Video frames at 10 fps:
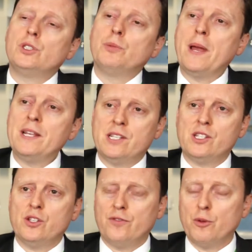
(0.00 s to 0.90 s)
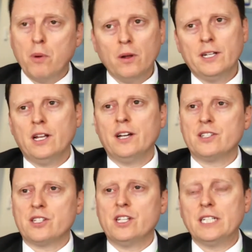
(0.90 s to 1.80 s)
basis of the pollen light
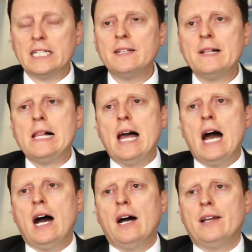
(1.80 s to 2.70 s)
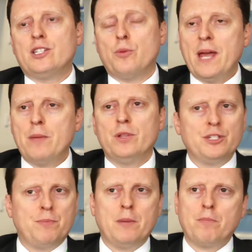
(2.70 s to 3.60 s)
study uh, is a paper
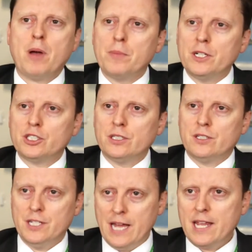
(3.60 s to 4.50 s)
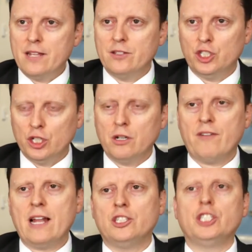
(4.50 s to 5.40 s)
that's being published today in the Journal
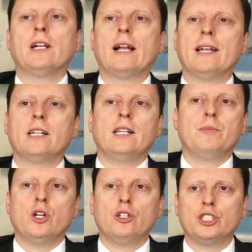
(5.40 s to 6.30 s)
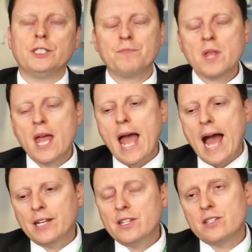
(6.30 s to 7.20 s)
of Allergy and Clinical Immunology.
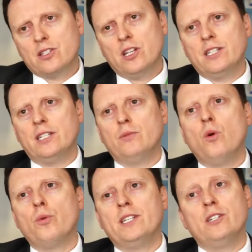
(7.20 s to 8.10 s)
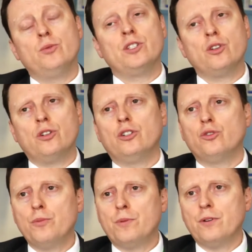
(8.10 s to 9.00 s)
And in this study, what we did is we took a
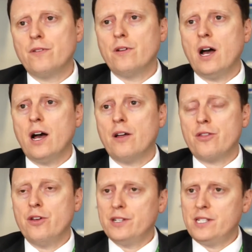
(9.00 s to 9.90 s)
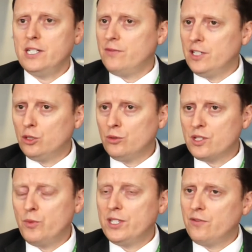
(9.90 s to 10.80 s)
group of uh, 30 individuals
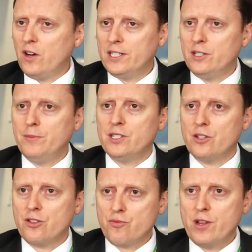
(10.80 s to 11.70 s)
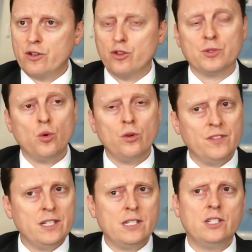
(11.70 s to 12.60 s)
and we divided them into three groups. All of
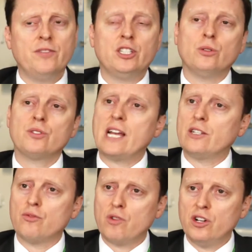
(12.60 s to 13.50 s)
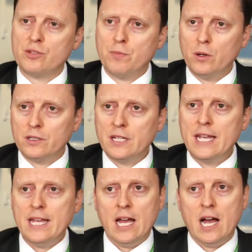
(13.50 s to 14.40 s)
these individuals had grass pollen
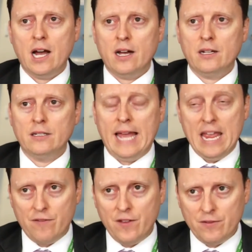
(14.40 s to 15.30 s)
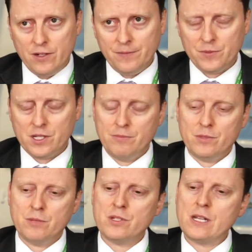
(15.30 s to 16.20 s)
uh, hay fever
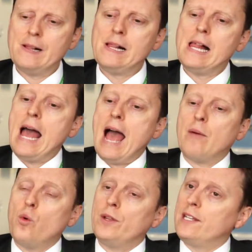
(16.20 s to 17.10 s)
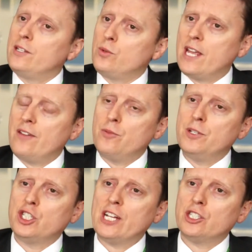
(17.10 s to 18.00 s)
symptoms, and what we did is we gave them
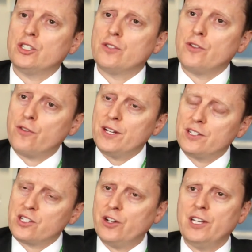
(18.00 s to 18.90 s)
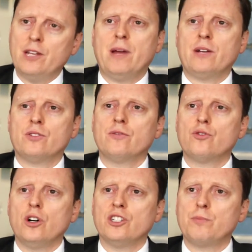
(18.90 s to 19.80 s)
injections of a tiny amount of
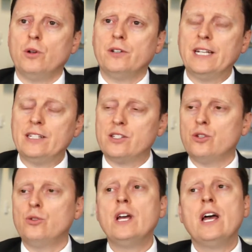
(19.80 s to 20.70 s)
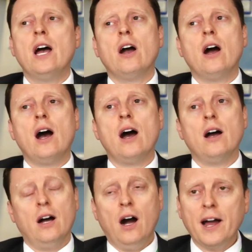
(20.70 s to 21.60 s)
grass pollen into uh,
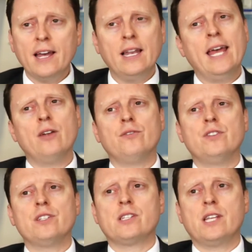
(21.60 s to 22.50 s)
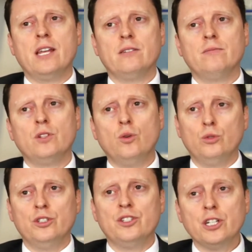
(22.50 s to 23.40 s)
a higher layer of the skin
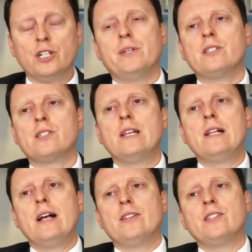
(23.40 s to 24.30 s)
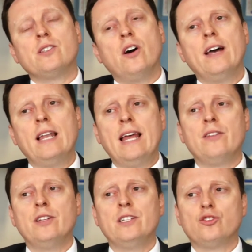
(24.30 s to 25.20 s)
called the dermis. This is a higher layer
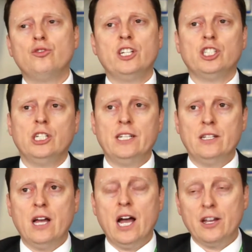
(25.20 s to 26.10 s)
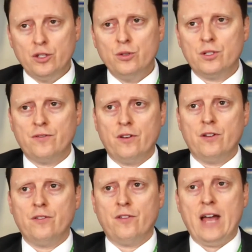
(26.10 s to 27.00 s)
than is traditionally uh, used for,
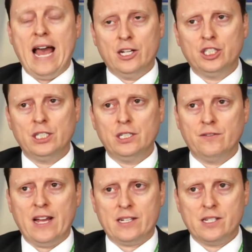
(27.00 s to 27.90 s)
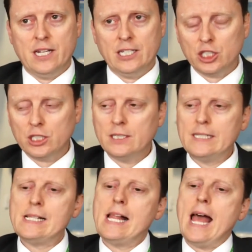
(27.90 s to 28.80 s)
for allergy vaccination.
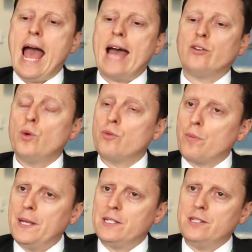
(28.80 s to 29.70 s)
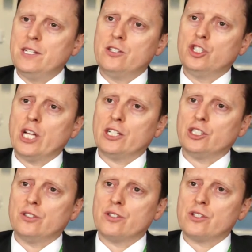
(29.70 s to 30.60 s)
And we repeated these
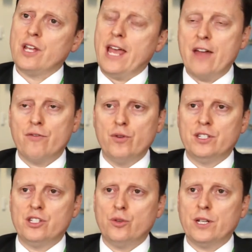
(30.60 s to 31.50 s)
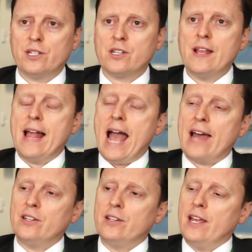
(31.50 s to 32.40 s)
injections every two weeks.
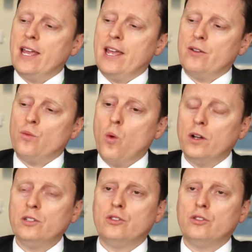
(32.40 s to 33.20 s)
And in one